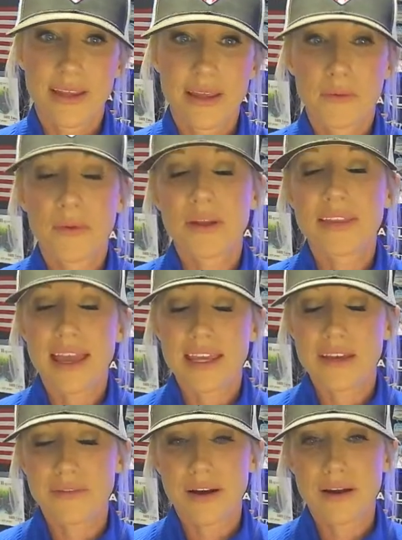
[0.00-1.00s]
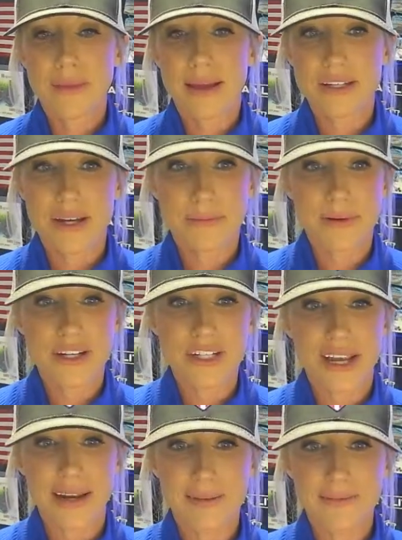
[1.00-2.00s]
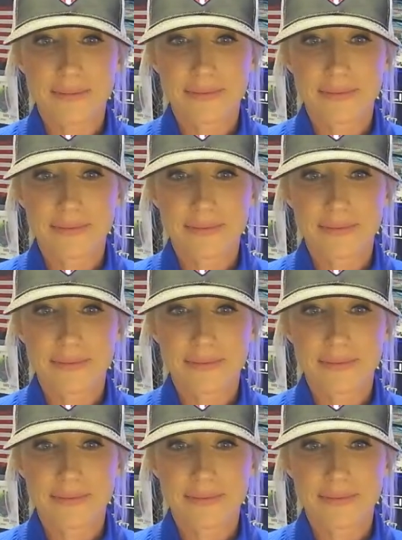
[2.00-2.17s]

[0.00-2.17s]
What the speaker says: Well, thank you very much. I appreciate it.